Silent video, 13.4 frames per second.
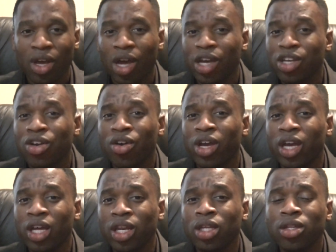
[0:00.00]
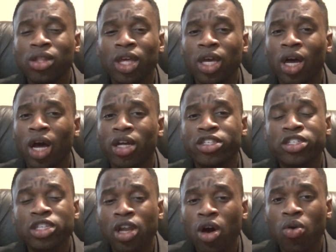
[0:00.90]
you're eating the
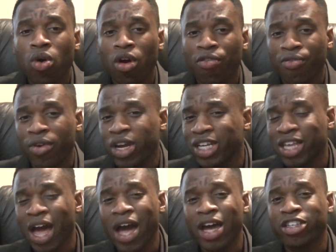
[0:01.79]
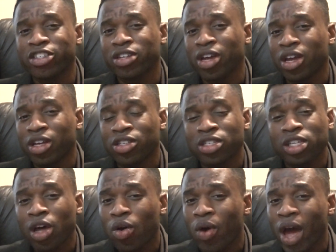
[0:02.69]
slow or freak diets.
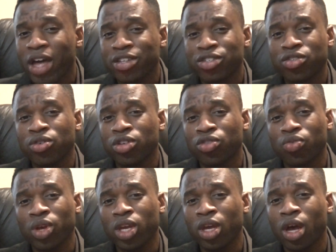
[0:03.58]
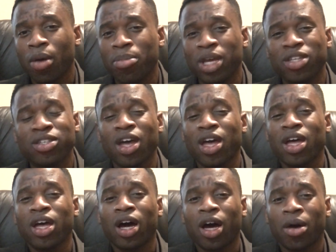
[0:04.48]
Slow has 2 to 3 meats
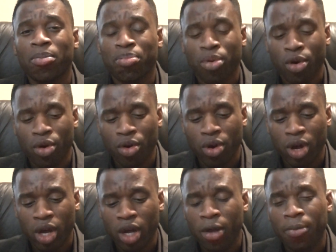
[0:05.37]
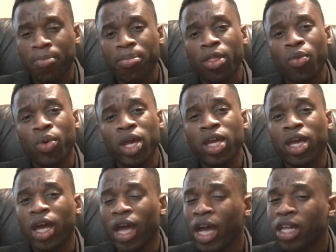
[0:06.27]
per week,
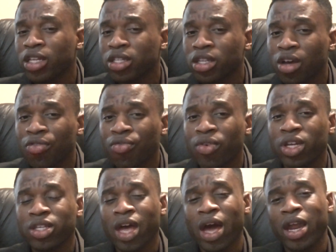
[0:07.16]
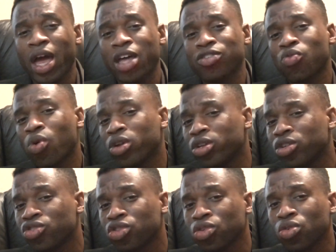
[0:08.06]
and the freak diet has 1 to
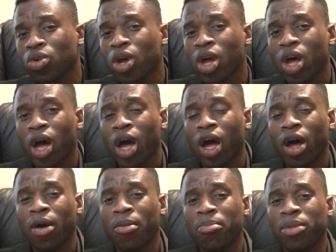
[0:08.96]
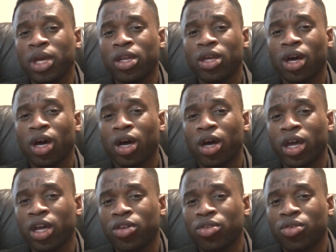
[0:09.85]
2 meat
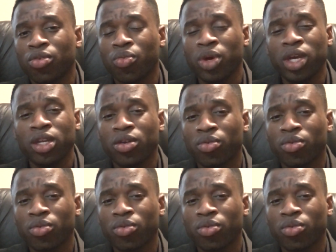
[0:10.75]
in wheat